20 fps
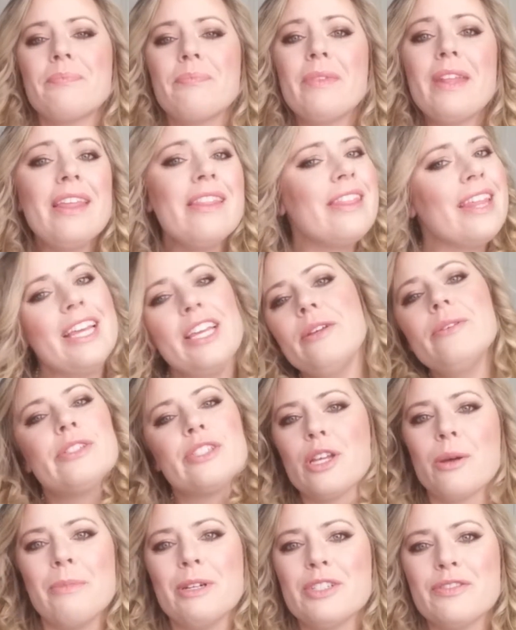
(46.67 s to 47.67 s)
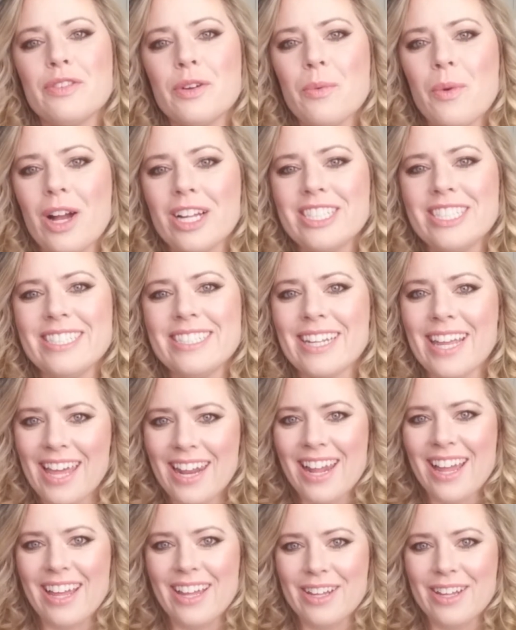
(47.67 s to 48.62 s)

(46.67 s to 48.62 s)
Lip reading: Thank you so much for watching, and